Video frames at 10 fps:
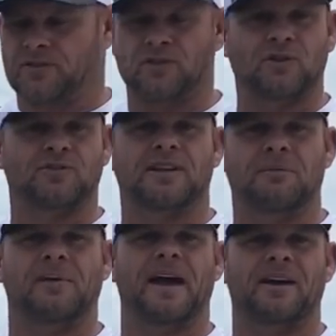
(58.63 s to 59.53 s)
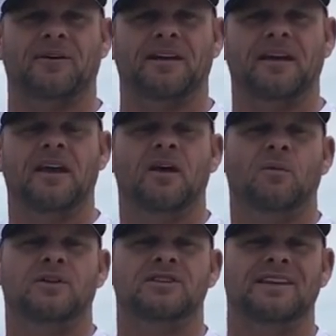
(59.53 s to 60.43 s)
to your dead battery,
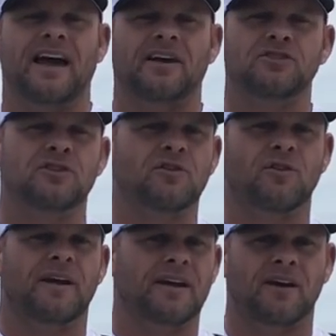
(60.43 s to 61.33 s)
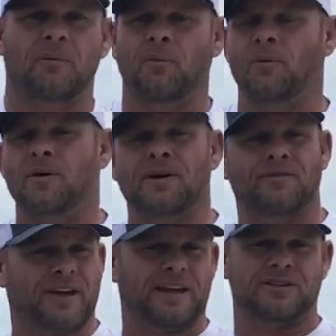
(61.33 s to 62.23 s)
which allows you to crank up
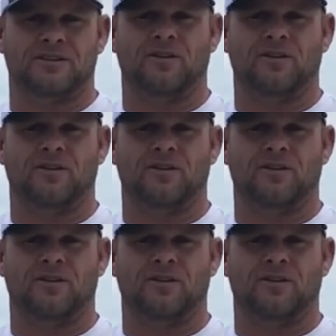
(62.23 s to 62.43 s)
whatever engine